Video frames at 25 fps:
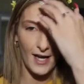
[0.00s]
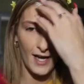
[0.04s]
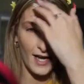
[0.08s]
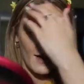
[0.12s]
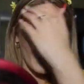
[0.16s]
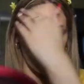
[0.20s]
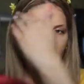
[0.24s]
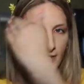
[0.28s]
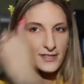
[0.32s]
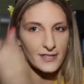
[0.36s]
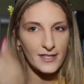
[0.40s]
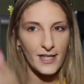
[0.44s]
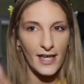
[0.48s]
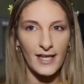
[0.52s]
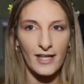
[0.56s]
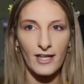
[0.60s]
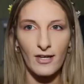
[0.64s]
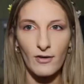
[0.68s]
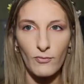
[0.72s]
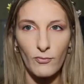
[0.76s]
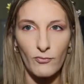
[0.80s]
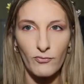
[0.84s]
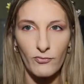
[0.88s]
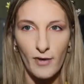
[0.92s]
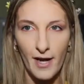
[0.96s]
I have this like
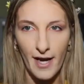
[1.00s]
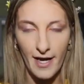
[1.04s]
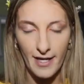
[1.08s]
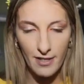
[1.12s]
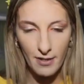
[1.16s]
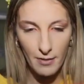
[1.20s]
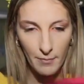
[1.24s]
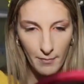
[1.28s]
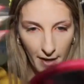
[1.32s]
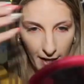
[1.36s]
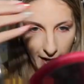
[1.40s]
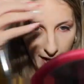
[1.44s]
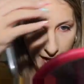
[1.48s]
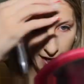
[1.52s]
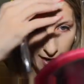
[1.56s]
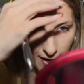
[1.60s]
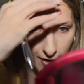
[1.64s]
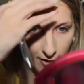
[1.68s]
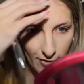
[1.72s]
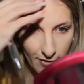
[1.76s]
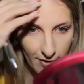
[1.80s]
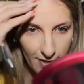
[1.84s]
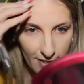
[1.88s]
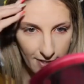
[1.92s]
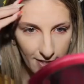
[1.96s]
random
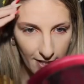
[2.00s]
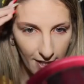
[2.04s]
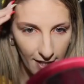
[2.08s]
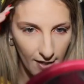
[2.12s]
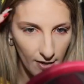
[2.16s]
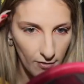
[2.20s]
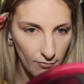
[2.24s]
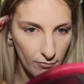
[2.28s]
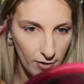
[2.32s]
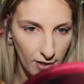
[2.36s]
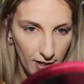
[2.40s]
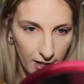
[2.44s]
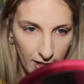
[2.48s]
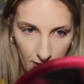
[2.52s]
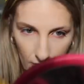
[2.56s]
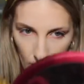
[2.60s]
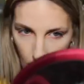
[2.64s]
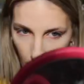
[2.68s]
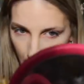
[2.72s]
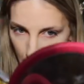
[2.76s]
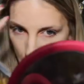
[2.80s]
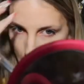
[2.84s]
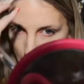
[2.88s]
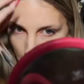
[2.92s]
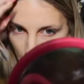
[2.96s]
hair that's like really
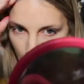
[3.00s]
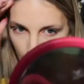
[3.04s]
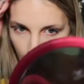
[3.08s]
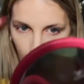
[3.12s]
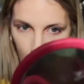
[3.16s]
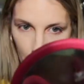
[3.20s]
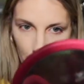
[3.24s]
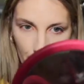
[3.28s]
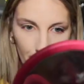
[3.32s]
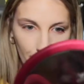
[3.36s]
annoying me.